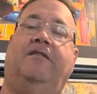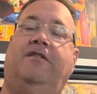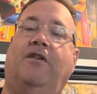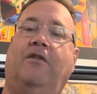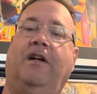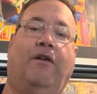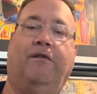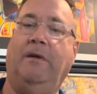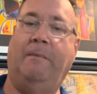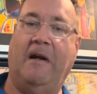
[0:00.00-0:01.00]
Don't get
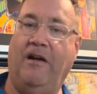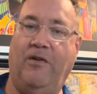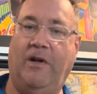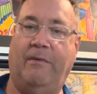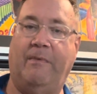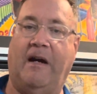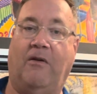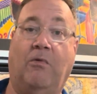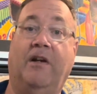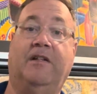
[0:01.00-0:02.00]
overly paranoid about
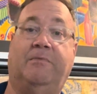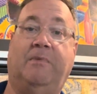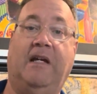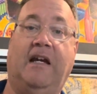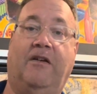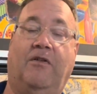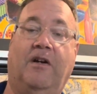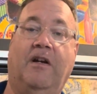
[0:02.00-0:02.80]
what is piano.